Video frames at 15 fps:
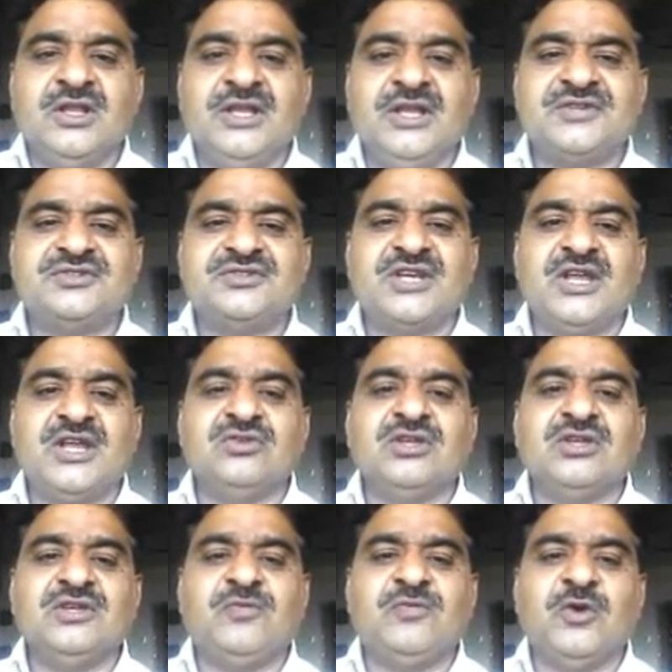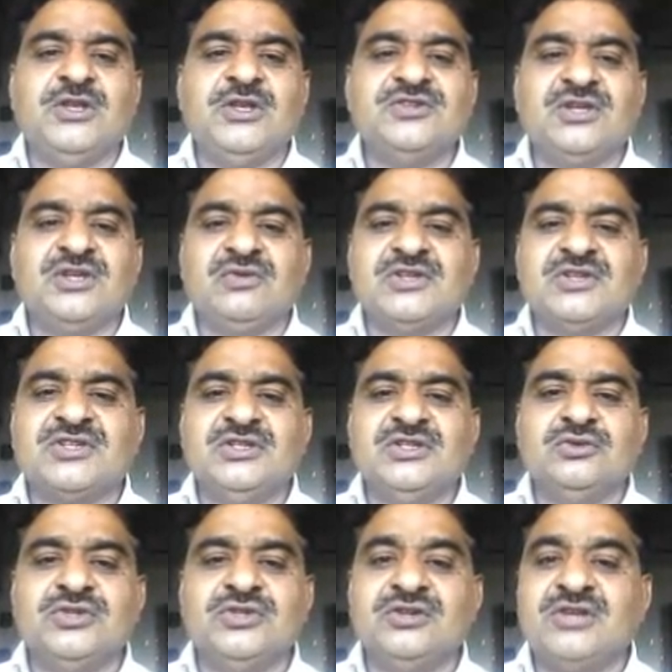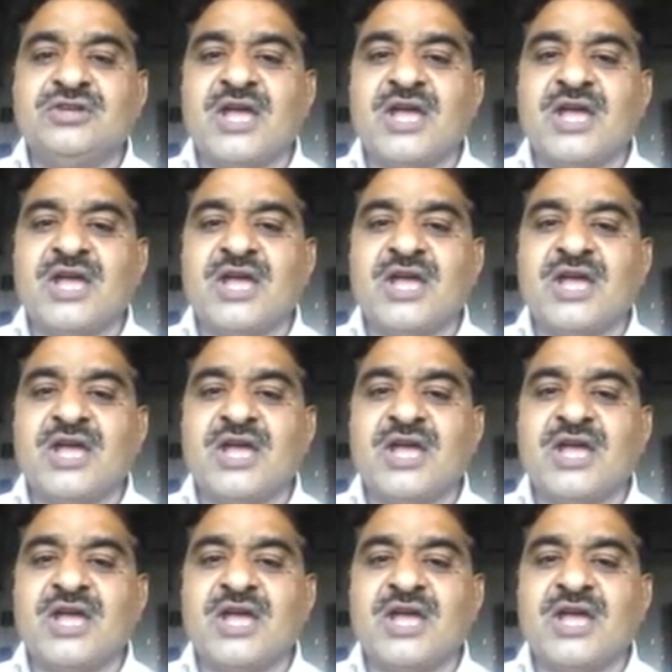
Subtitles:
Let's derive the Pauli's equation using